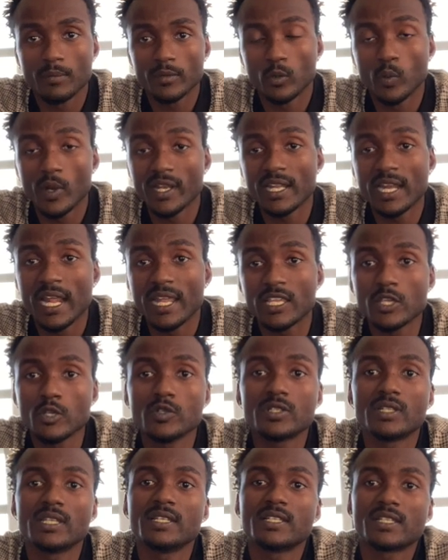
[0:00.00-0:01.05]
the way that I
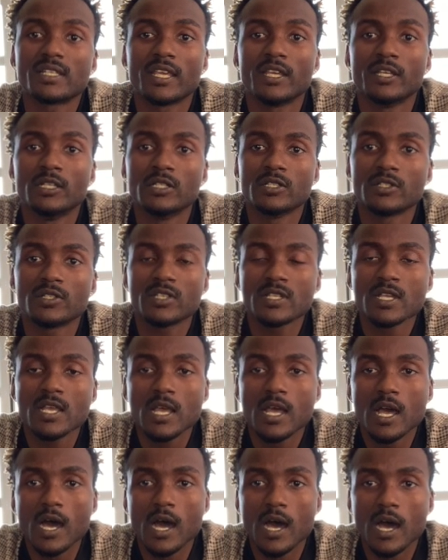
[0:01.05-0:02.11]
use these skills
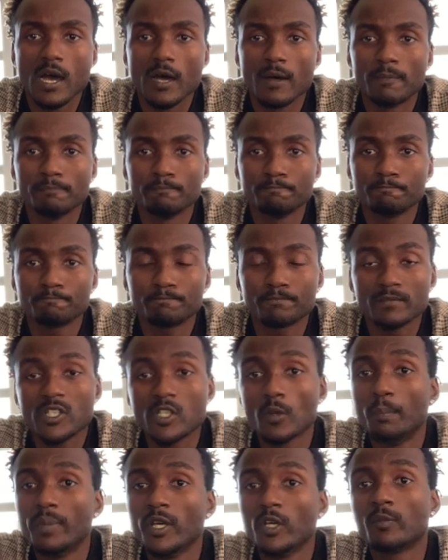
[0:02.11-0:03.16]
to
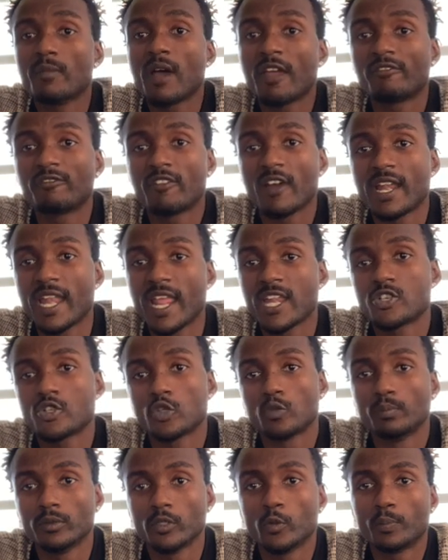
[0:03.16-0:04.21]
build my financial
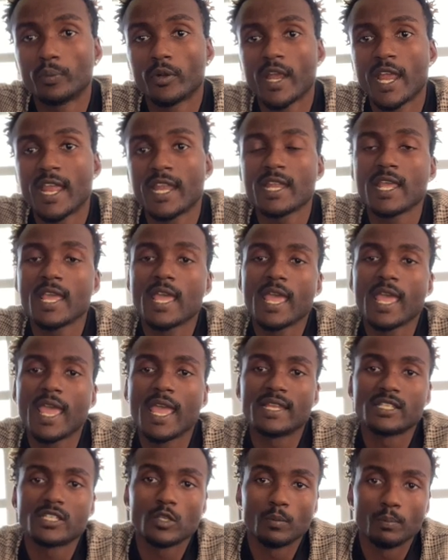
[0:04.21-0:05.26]
blueprint
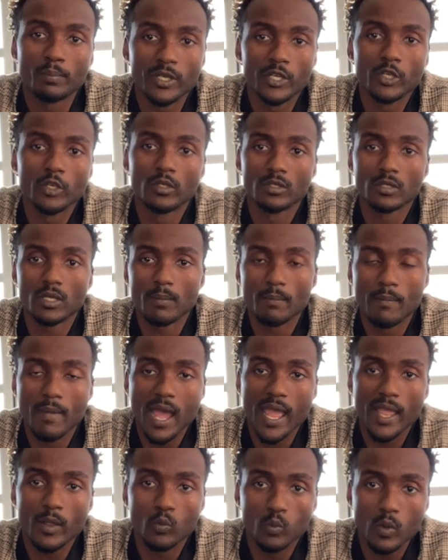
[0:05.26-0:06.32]
and to build
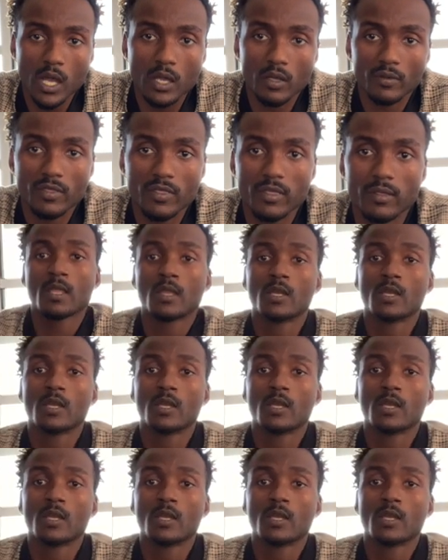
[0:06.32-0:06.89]
my wealth.